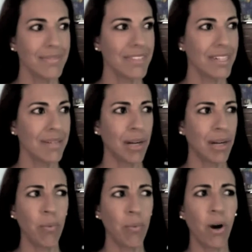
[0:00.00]
I'm
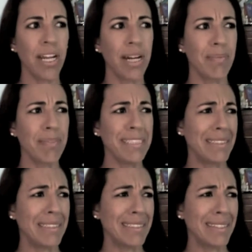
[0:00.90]
walking up and down
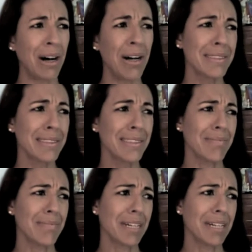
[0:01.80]
the halls. I'm
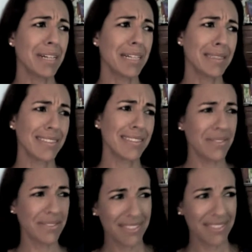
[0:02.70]
like,
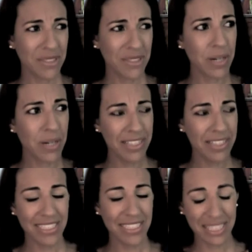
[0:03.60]
squatting during
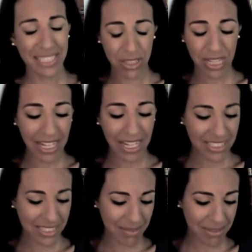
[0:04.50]
the
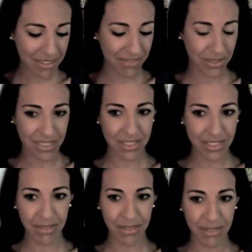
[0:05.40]
contraction because, of course,
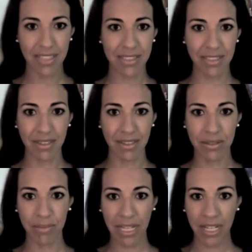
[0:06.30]
my legs couldn't hold
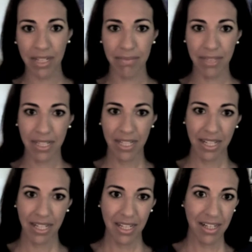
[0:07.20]
me up.
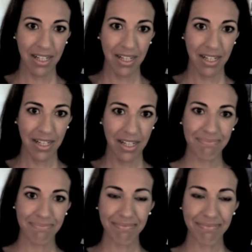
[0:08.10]
And
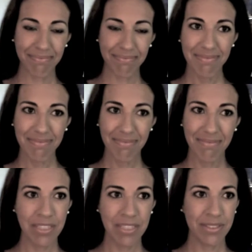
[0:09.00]

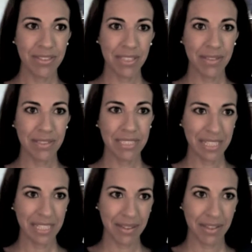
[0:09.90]
my doula was
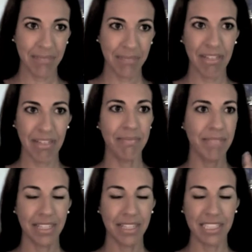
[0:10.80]
there with me. My
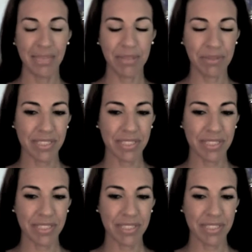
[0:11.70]
husband was there
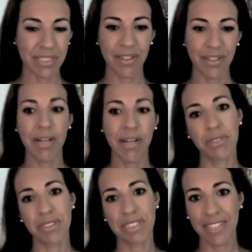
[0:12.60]
with me. My mom was
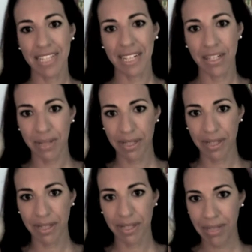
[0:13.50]
even there with me.